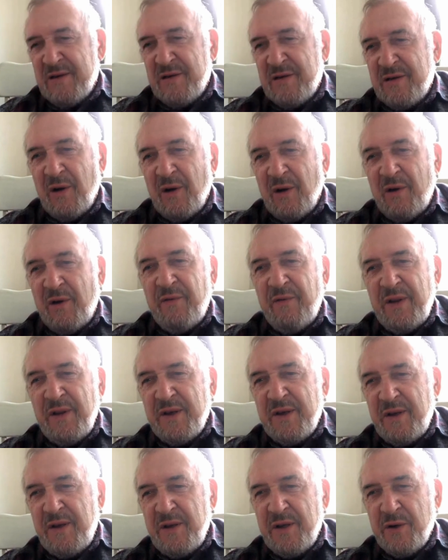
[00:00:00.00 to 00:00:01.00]
stuff
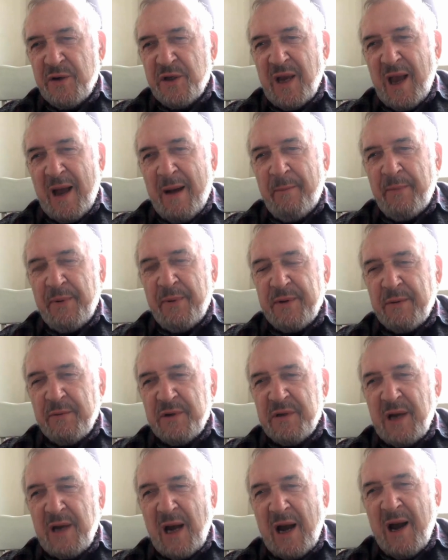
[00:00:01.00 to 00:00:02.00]
in the Dutch
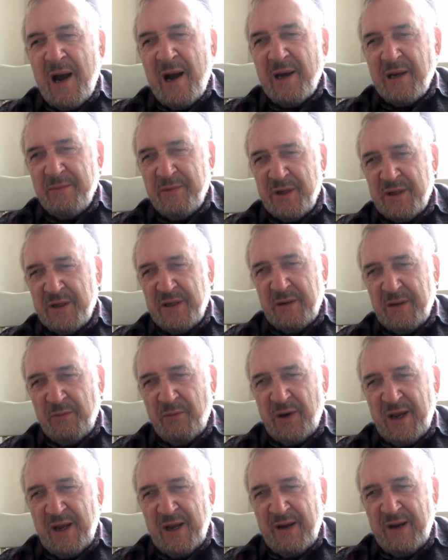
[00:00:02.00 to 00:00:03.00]
camp. There was
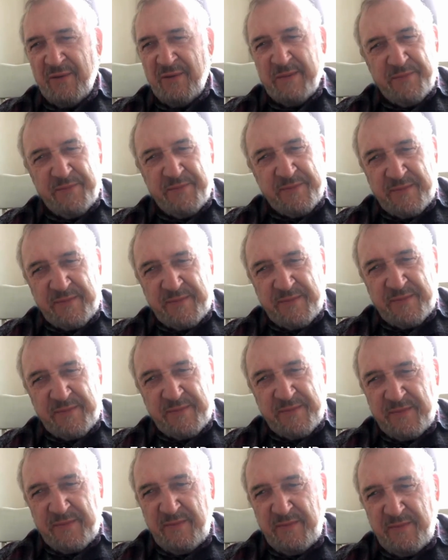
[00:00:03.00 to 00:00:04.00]
arguments and whatever
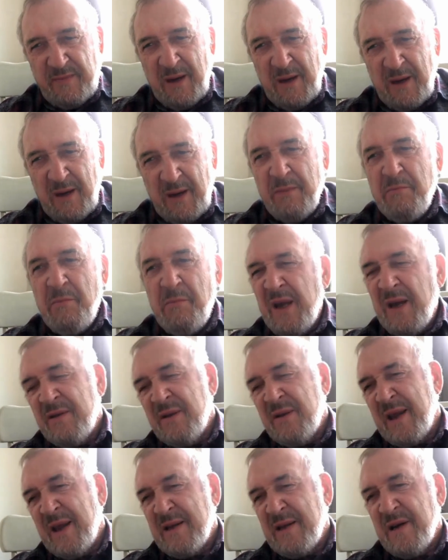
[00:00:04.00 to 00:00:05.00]
about money
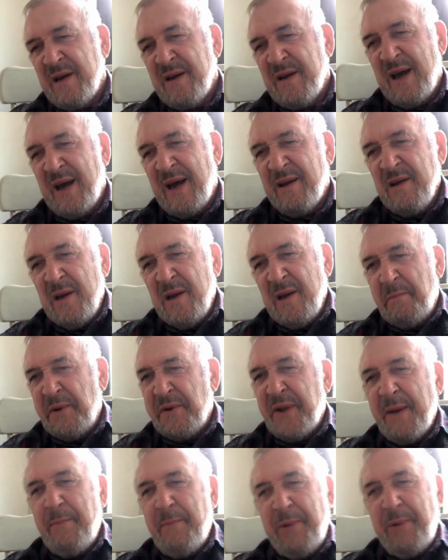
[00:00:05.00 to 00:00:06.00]
and things like that.
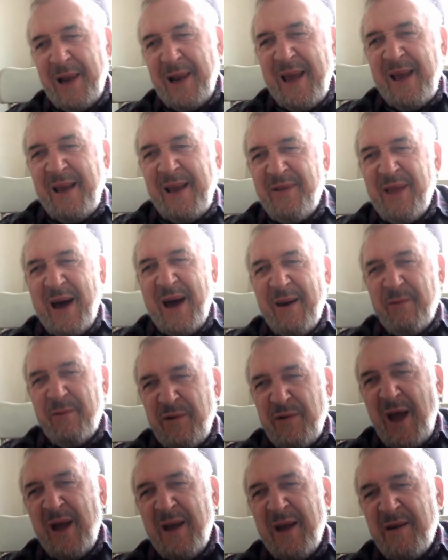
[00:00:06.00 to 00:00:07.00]
But they
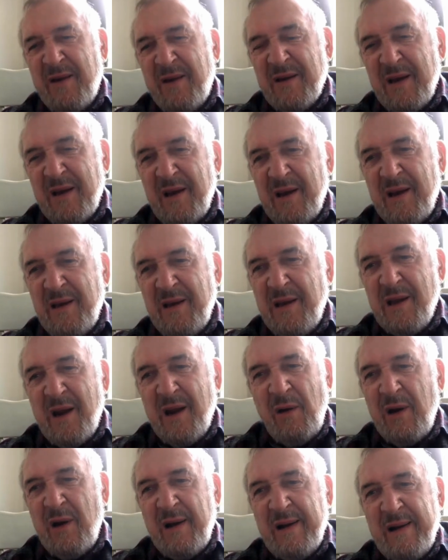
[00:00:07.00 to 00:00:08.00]
played that night,
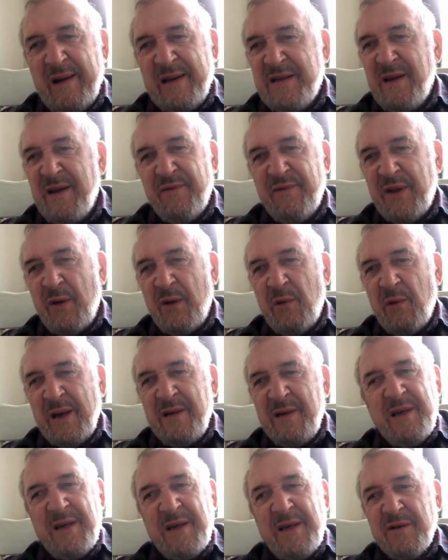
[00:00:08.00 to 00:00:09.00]
you know, as if they
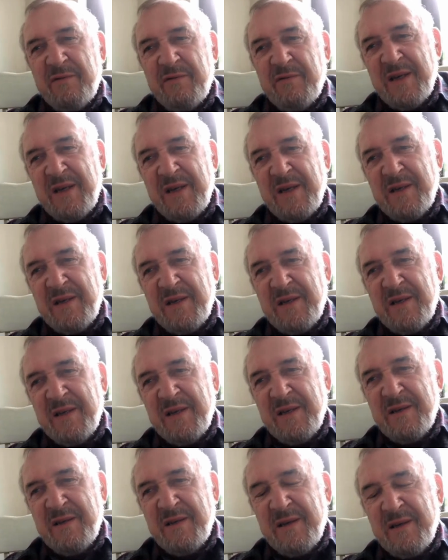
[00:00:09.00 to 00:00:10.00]
weren't
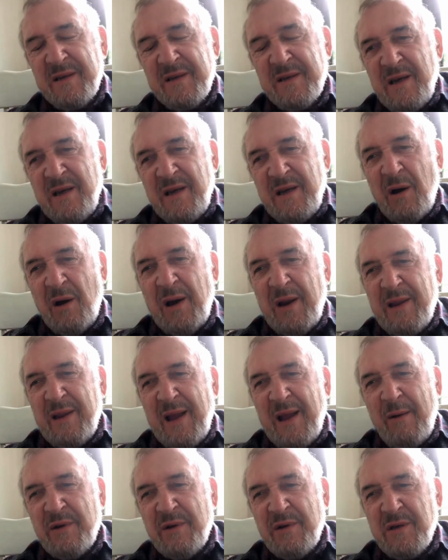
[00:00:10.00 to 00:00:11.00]
interested, you know,
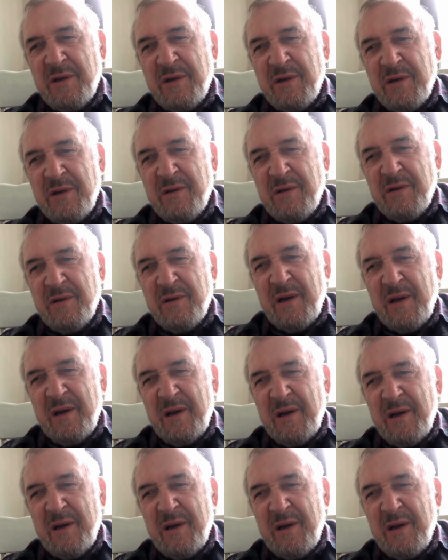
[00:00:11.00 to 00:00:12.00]
and that was
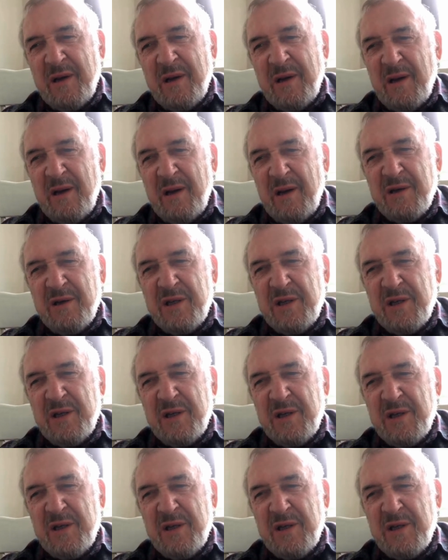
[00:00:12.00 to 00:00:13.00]

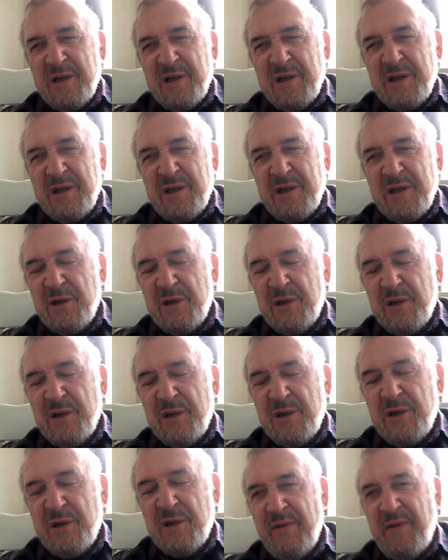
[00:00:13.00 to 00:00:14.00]
such a disappointing
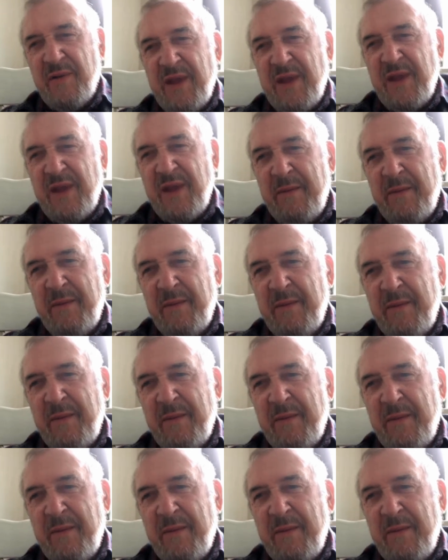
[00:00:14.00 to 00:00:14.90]
thing, because I mean